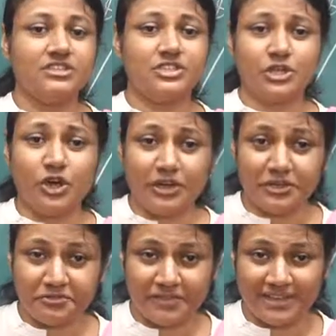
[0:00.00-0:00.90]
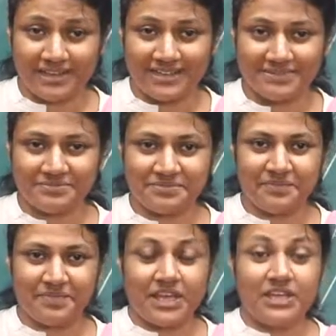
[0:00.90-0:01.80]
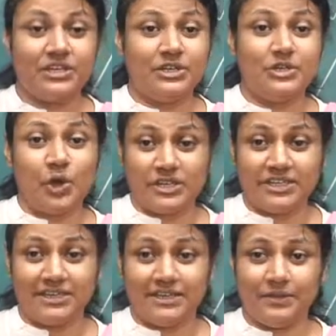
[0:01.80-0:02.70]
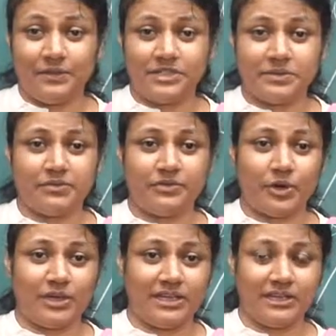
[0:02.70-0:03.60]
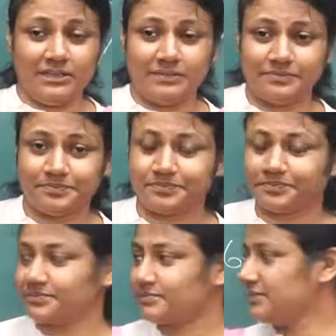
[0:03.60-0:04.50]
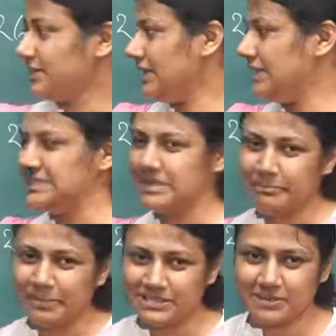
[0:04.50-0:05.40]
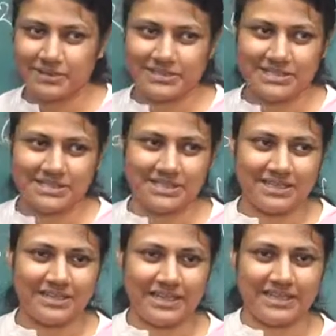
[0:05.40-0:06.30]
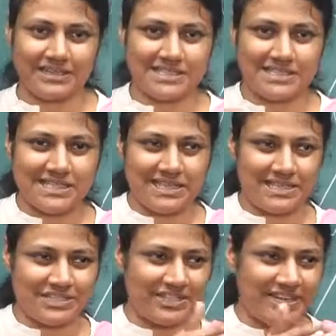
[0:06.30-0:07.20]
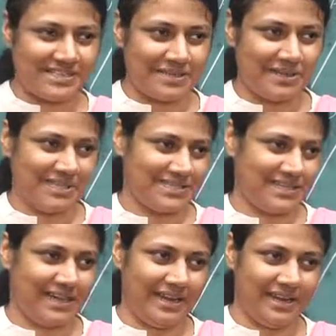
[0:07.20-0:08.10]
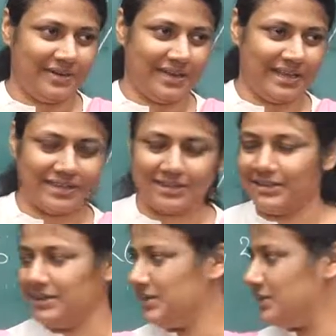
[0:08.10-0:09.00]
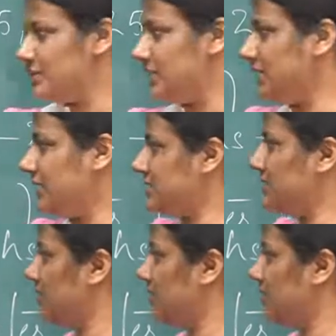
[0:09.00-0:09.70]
geographically, nautically, you know what's mean of nautical? Ship sambandhinchina, like sea journey sambandhinchina karyalu unnai kada. So English lo